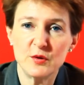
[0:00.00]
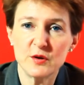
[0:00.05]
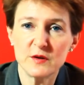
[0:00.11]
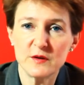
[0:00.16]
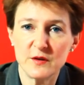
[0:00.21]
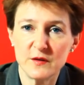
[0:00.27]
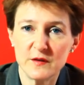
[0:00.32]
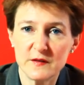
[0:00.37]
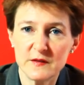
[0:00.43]

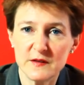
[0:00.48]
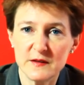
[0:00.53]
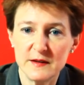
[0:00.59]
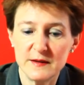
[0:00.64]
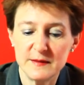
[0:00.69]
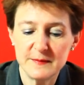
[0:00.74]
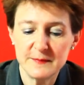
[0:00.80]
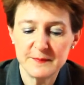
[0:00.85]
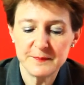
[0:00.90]
this
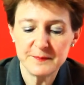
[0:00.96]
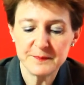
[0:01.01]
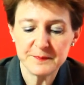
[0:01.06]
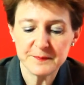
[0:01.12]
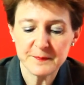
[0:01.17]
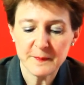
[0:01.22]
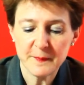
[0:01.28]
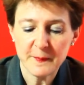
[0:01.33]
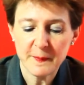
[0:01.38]
is of
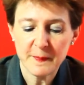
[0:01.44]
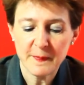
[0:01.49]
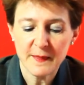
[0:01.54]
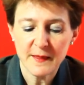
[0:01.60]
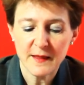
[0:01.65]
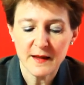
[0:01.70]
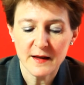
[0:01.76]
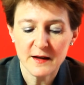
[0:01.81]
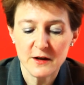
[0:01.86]
highest
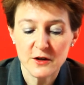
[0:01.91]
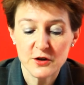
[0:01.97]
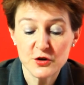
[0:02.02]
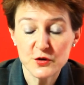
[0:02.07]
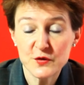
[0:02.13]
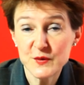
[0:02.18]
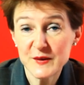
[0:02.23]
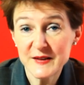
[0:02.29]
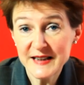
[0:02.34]

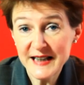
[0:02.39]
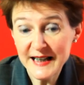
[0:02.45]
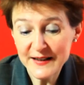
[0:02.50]
importance.